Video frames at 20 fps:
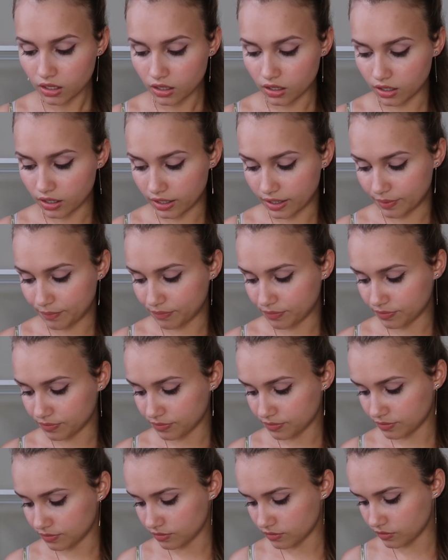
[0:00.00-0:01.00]
Um,
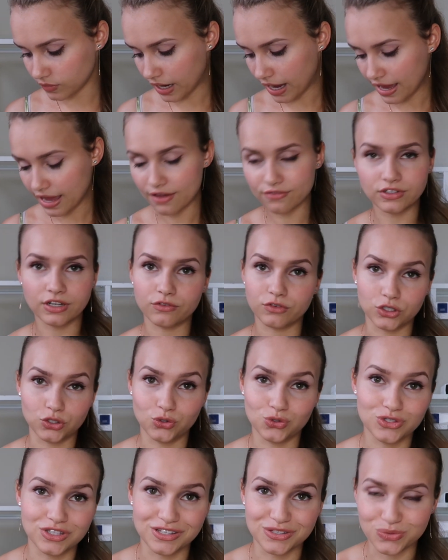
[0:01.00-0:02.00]
I have never
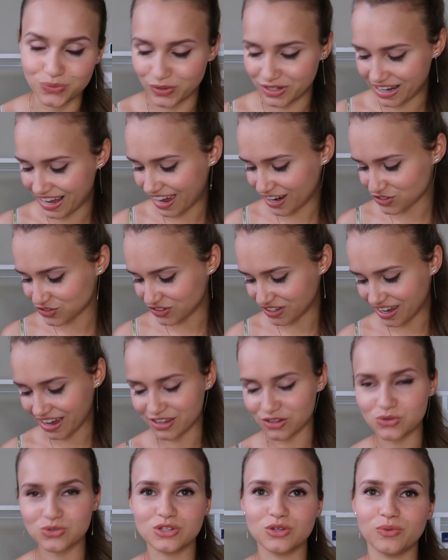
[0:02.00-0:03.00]
used this one actually. I
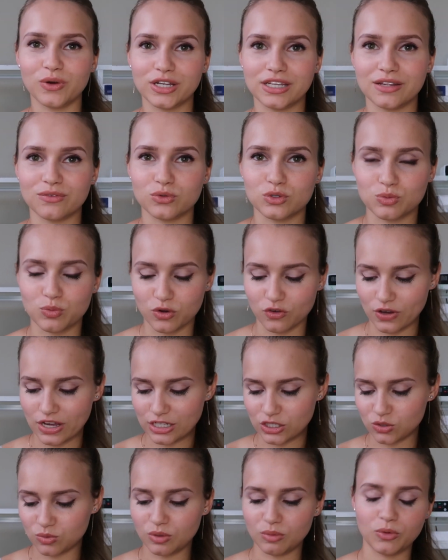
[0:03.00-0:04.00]
used the one that was
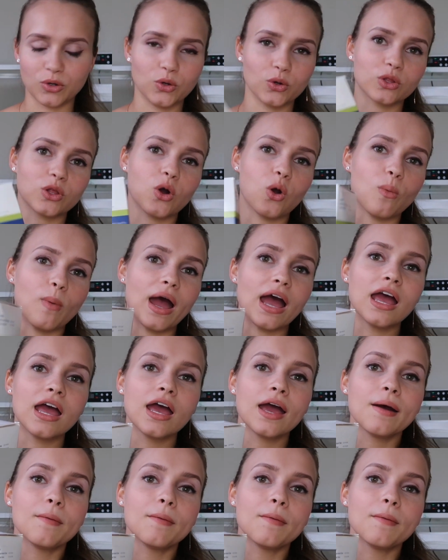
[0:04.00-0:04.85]
provided to me by Oklahoma.